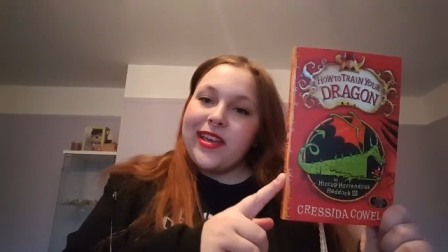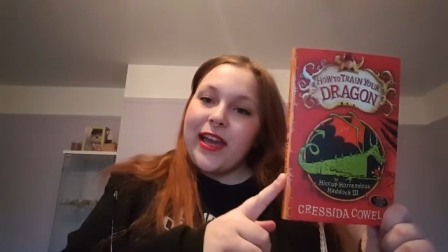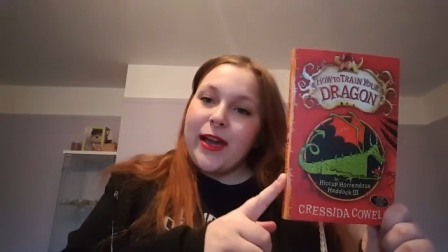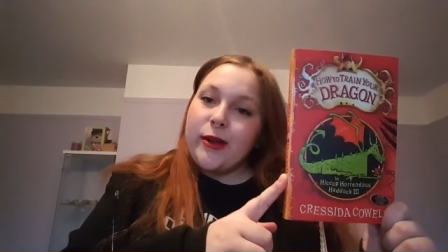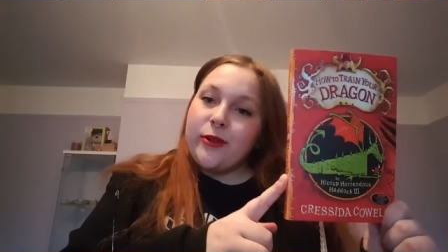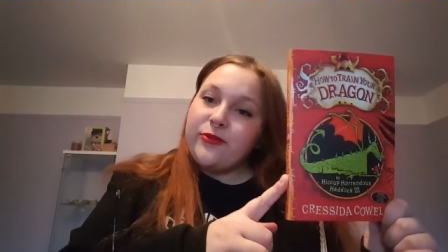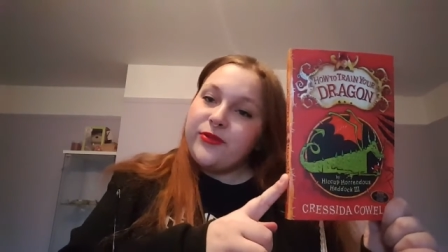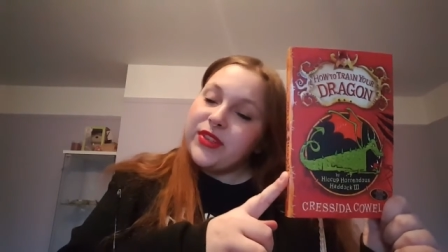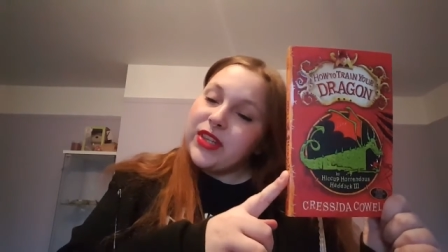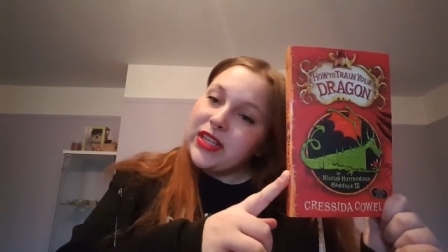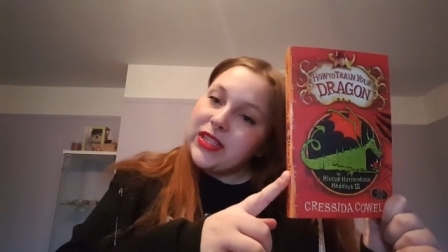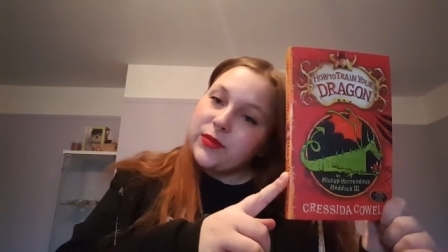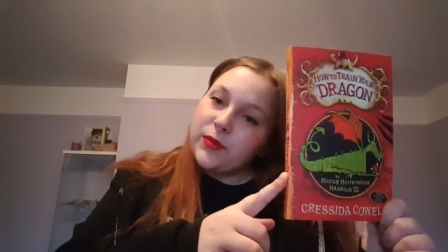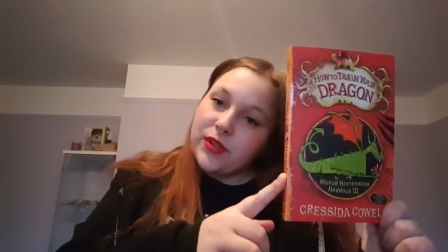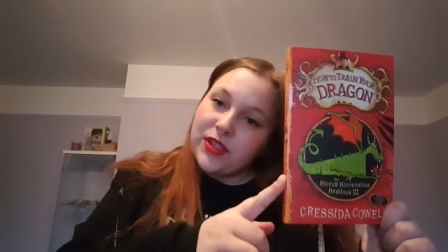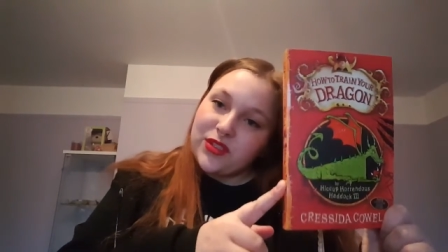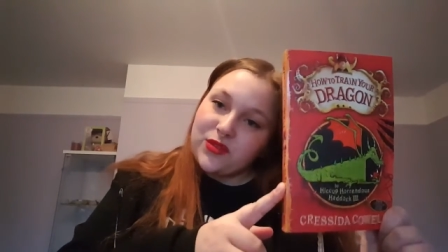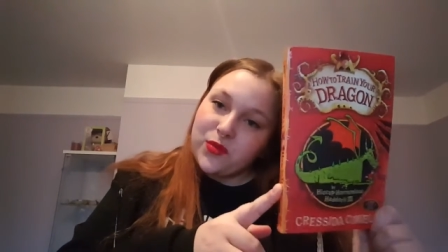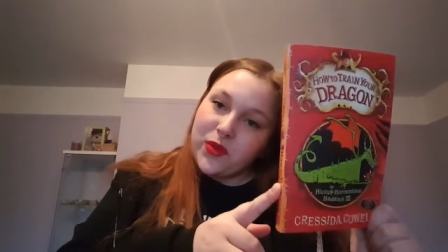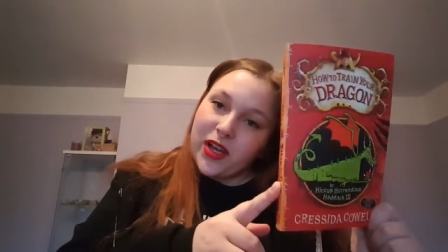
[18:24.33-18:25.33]
Cowell for this one
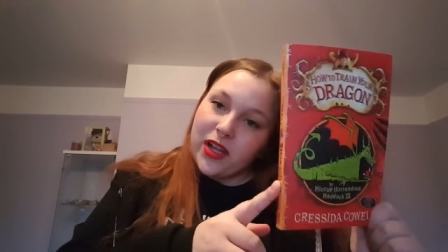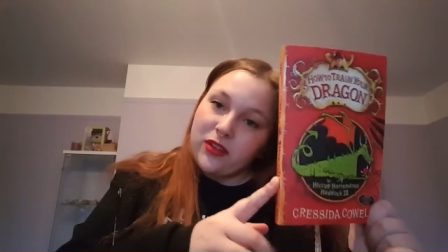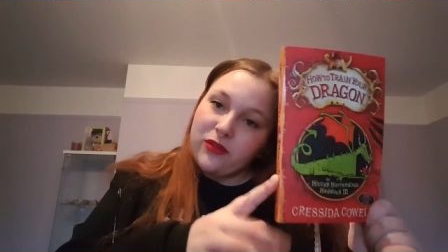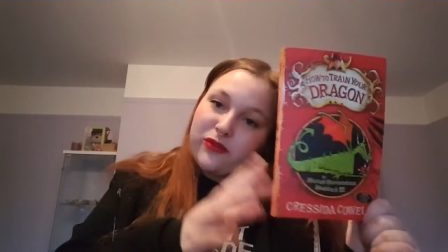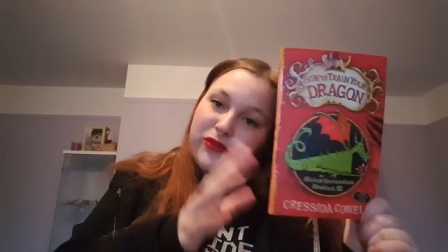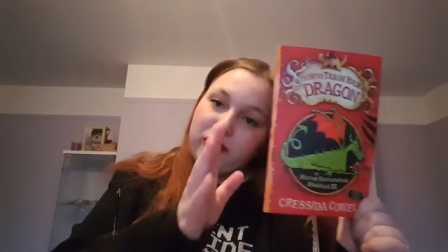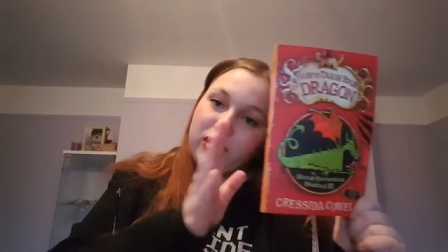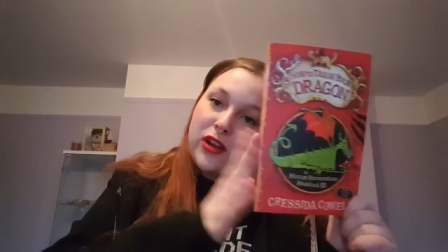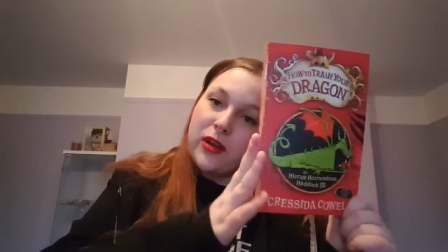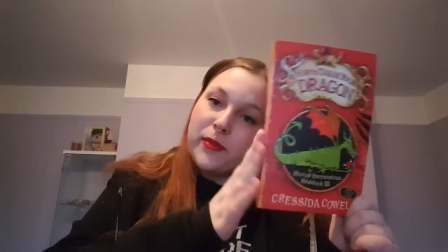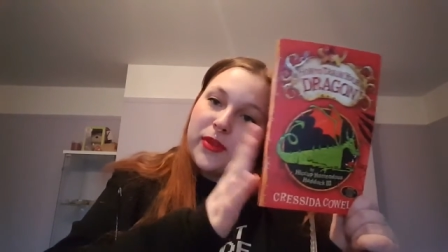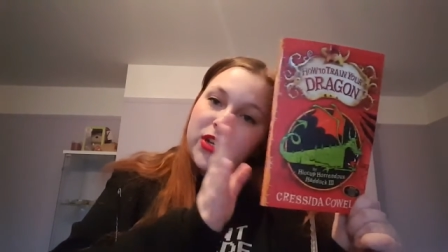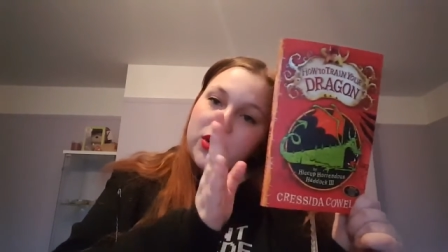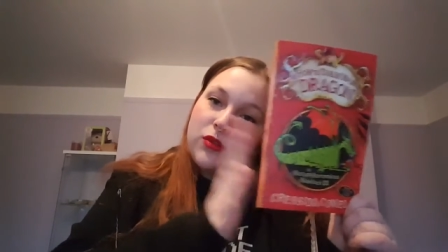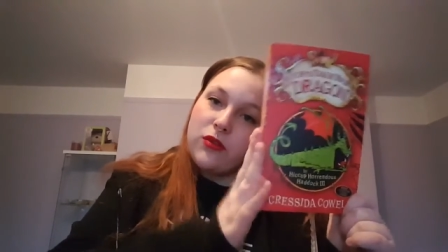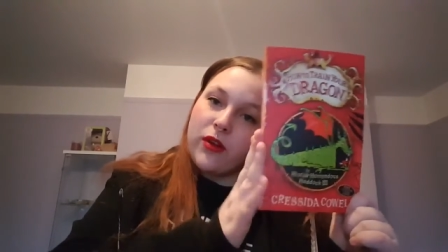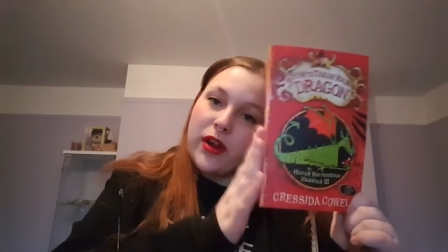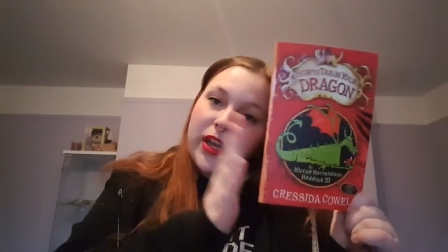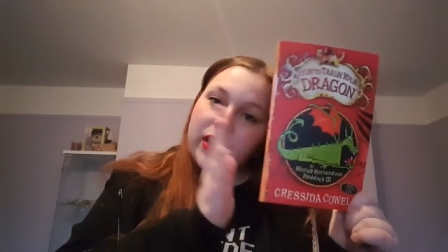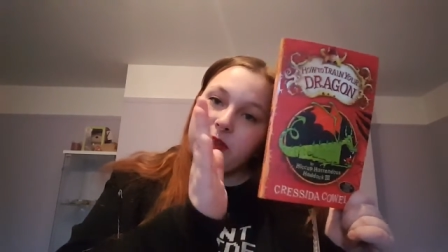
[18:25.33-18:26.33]
as well, for a middle
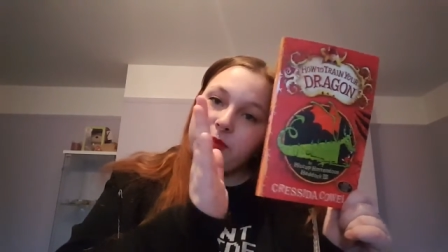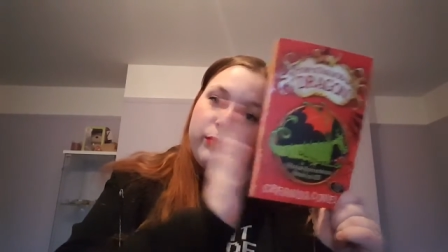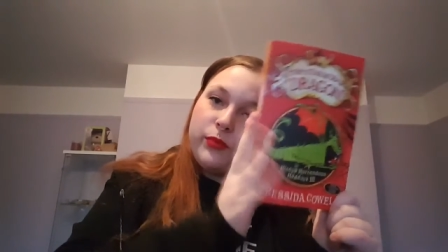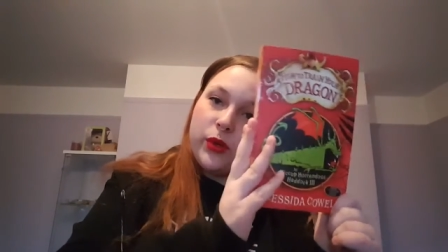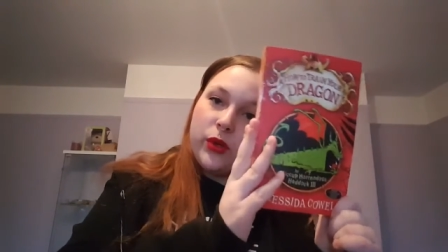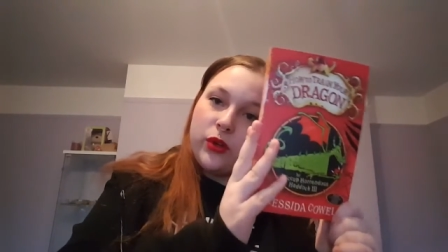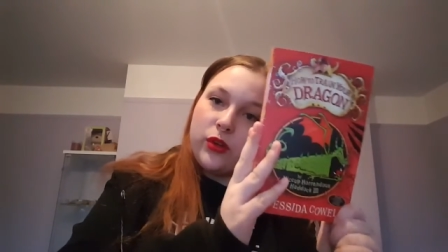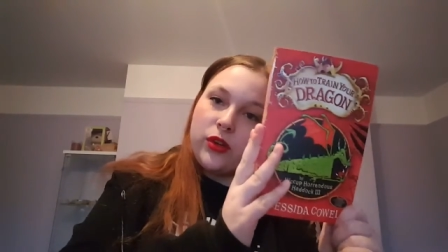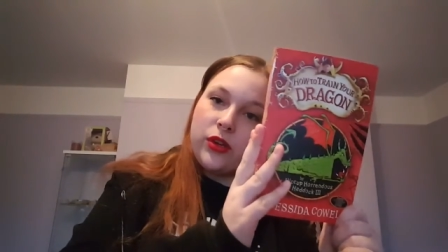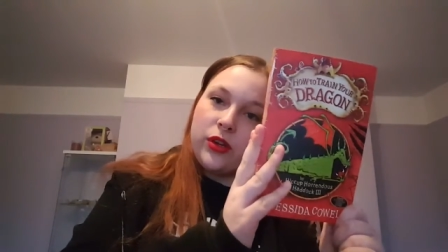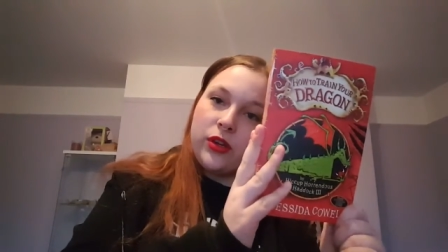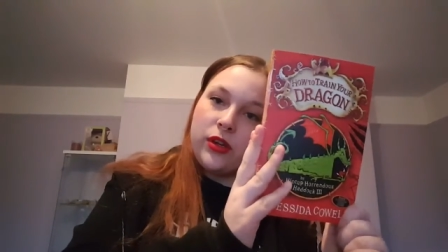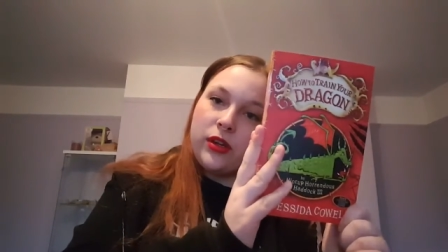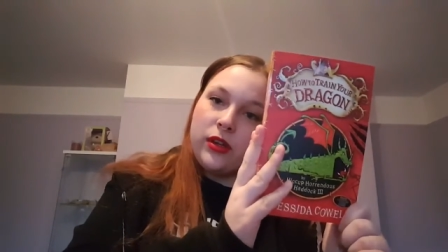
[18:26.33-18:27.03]
grade book.